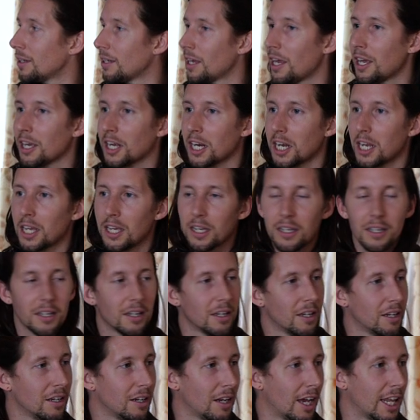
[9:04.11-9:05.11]
Yeah. Clear.
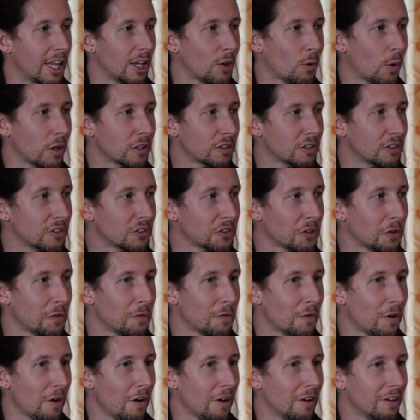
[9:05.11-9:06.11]
Any questions so
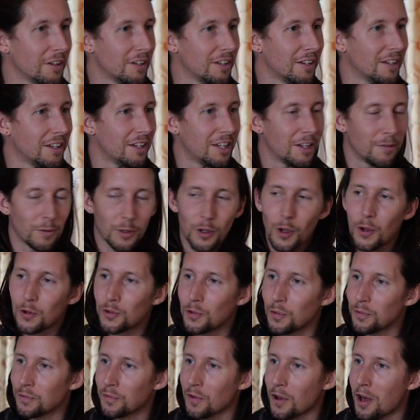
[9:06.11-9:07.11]
far? If I'm going
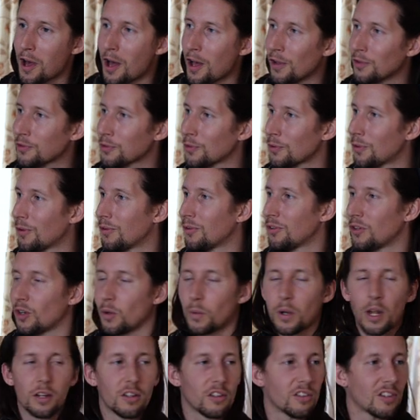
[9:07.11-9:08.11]
too fast or no
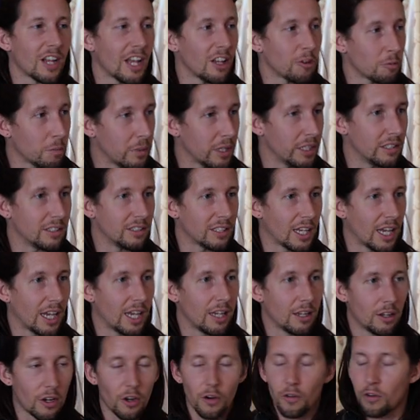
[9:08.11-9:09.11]
one understands, please
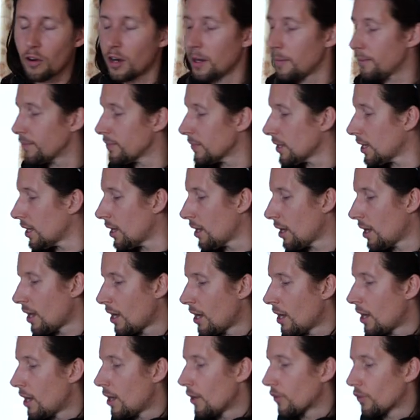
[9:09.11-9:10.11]
say. All right.
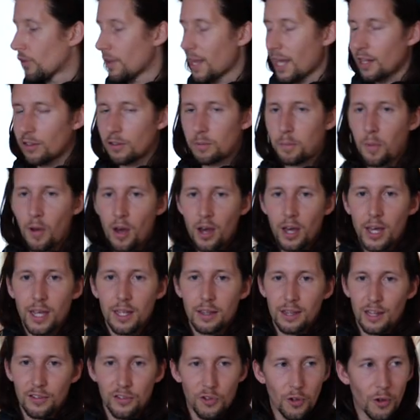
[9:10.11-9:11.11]
So that's
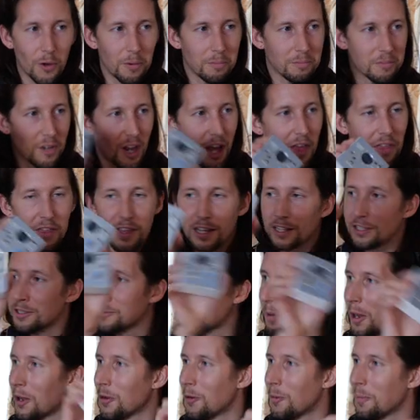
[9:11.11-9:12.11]
not like this
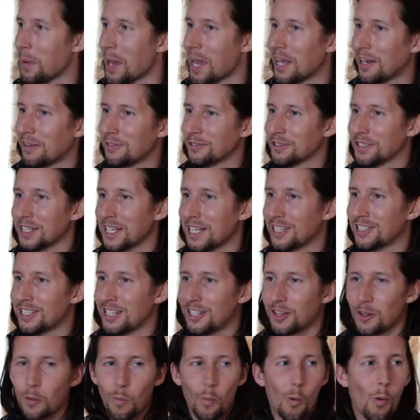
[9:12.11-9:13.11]
by your bed. Obviously it's
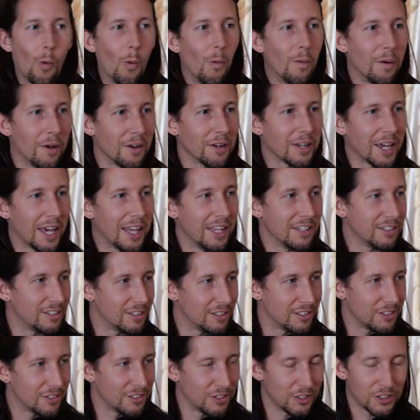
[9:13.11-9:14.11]
in the wall. Okay. This is
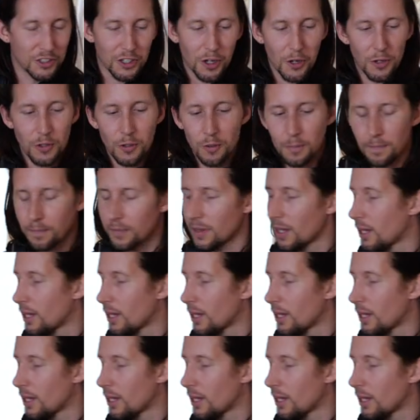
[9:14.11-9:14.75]
just to show you.